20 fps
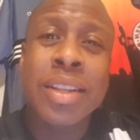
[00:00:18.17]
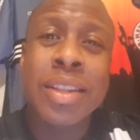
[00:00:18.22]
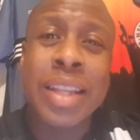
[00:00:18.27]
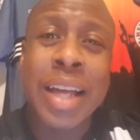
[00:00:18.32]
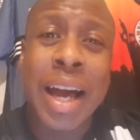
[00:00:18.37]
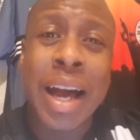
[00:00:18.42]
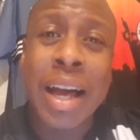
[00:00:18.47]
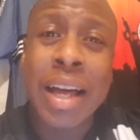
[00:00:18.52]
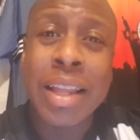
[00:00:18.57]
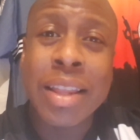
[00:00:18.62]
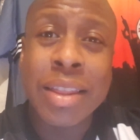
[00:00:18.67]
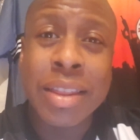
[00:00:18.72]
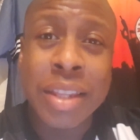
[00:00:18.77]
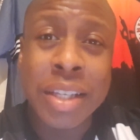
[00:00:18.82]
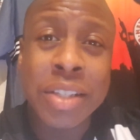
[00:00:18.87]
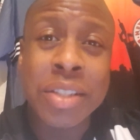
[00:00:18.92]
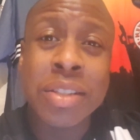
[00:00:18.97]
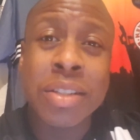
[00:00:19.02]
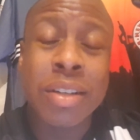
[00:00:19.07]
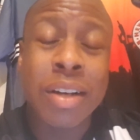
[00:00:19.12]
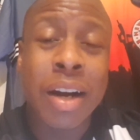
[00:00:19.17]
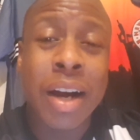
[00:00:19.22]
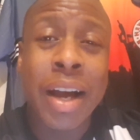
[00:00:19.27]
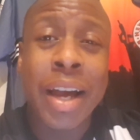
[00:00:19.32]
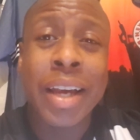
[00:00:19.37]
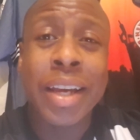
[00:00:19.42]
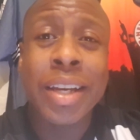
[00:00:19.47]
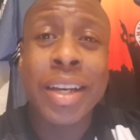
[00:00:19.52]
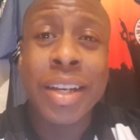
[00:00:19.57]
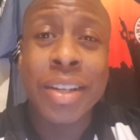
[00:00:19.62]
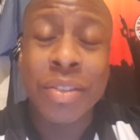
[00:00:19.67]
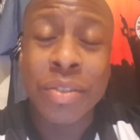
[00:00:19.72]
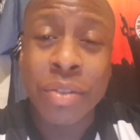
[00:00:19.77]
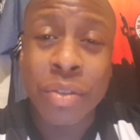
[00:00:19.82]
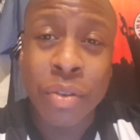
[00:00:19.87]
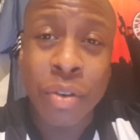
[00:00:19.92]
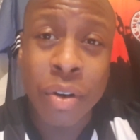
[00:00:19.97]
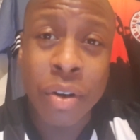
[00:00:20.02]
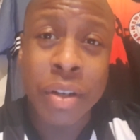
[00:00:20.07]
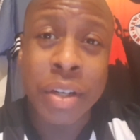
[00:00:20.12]
that this guy has
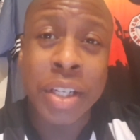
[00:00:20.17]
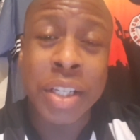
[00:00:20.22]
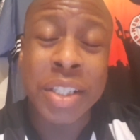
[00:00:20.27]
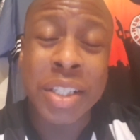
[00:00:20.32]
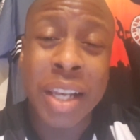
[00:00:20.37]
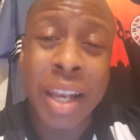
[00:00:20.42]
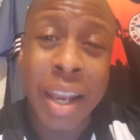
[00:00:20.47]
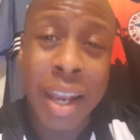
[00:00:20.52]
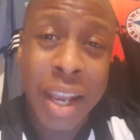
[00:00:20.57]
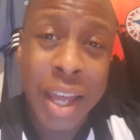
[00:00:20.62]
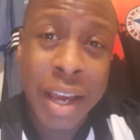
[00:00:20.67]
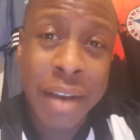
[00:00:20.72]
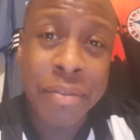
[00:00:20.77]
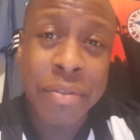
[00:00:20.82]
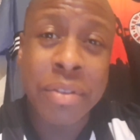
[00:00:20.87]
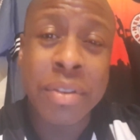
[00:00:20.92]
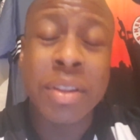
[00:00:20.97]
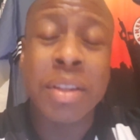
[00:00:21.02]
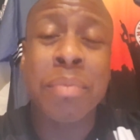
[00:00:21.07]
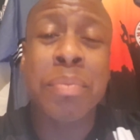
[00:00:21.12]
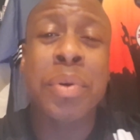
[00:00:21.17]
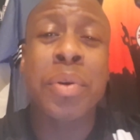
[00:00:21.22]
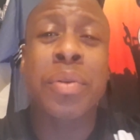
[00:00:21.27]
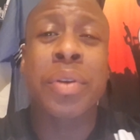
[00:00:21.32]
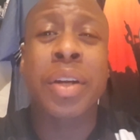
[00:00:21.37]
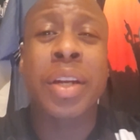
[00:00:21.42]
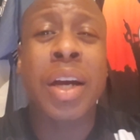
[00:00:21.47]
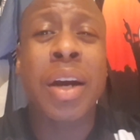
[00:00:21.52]
gone. He's left the building.